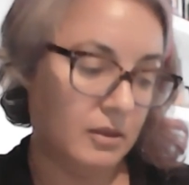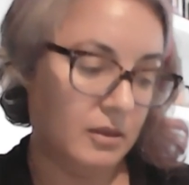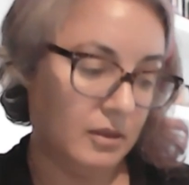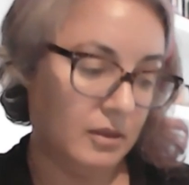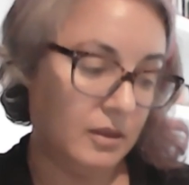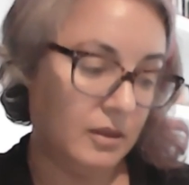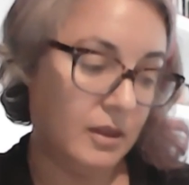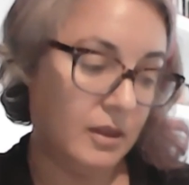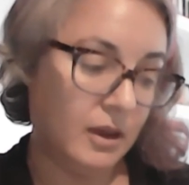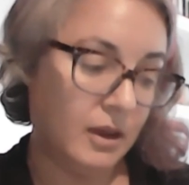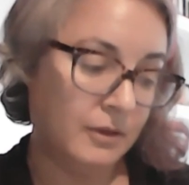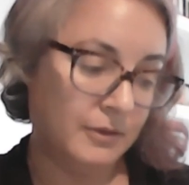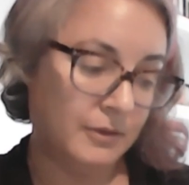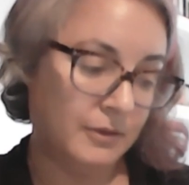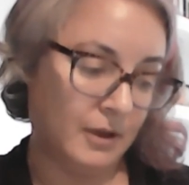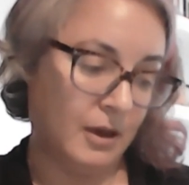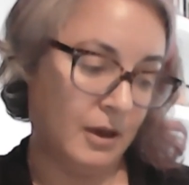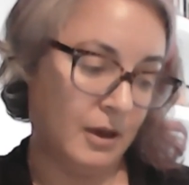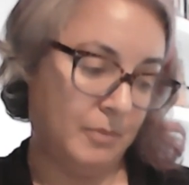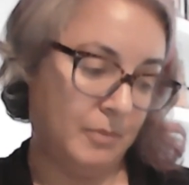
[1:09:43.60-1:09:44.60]
Next
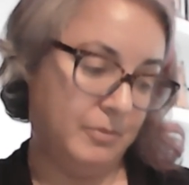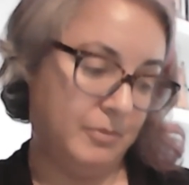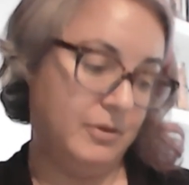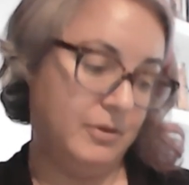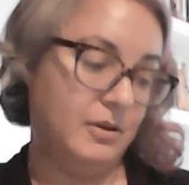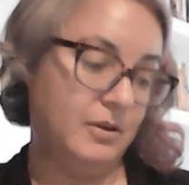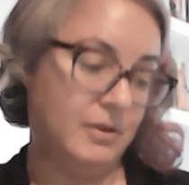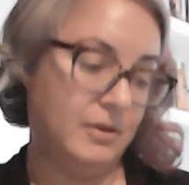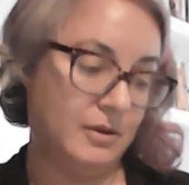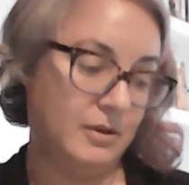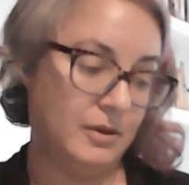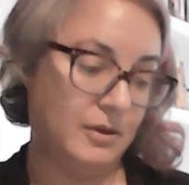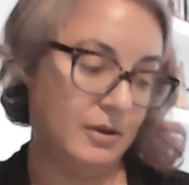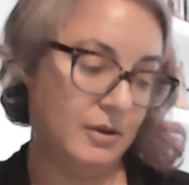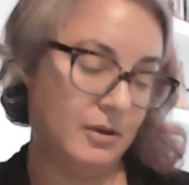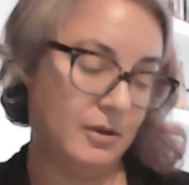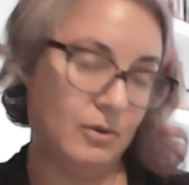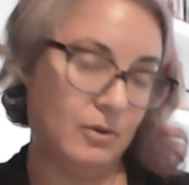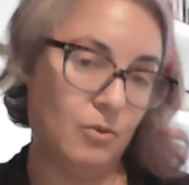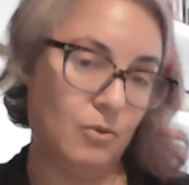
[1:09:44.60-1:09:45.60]
up,
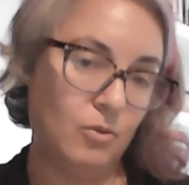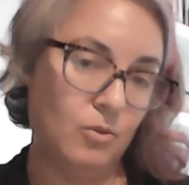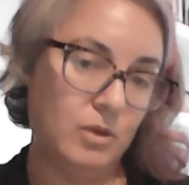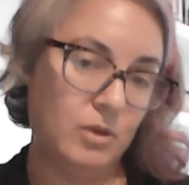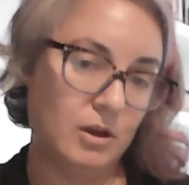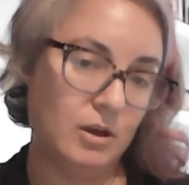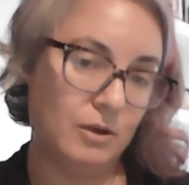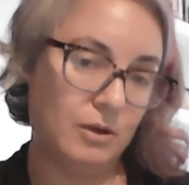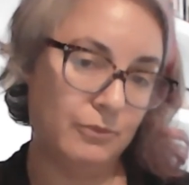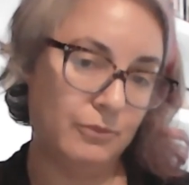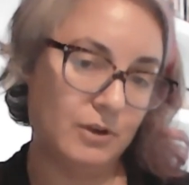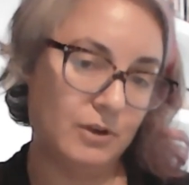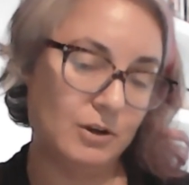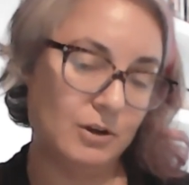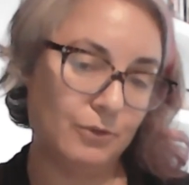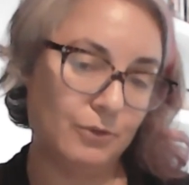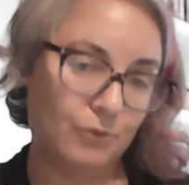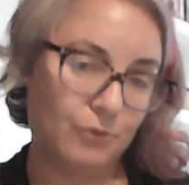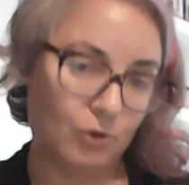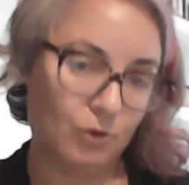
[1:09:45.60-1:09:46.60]
we are very
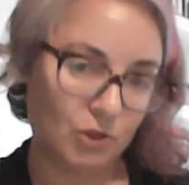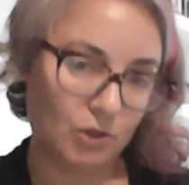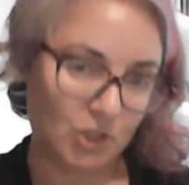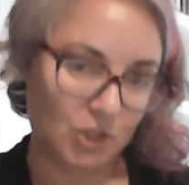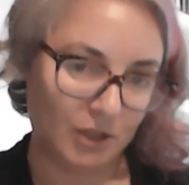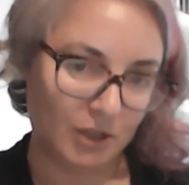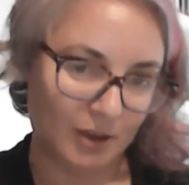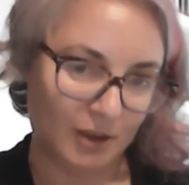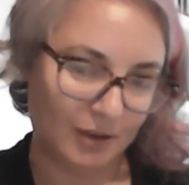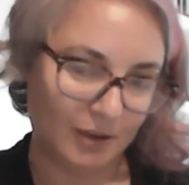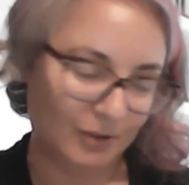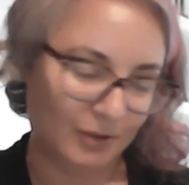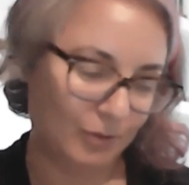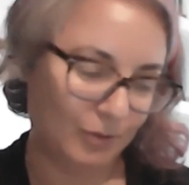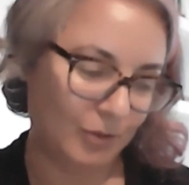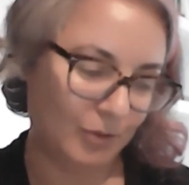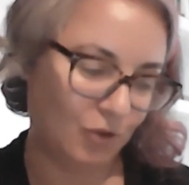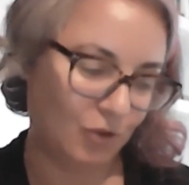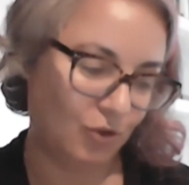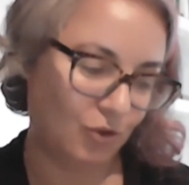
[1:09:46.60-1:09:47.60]
fortunate to
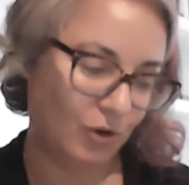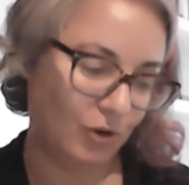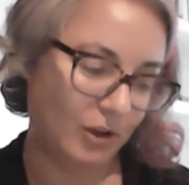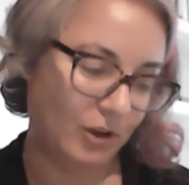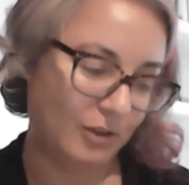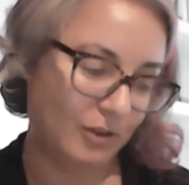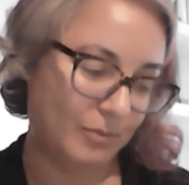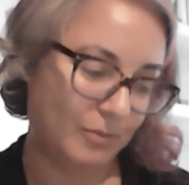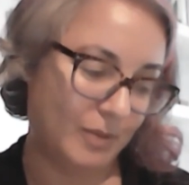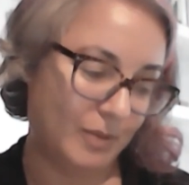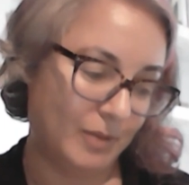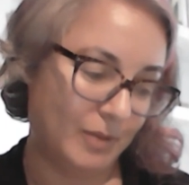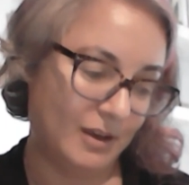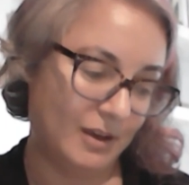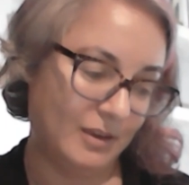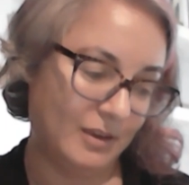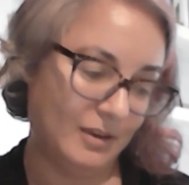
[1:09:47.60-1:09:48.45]
be joined by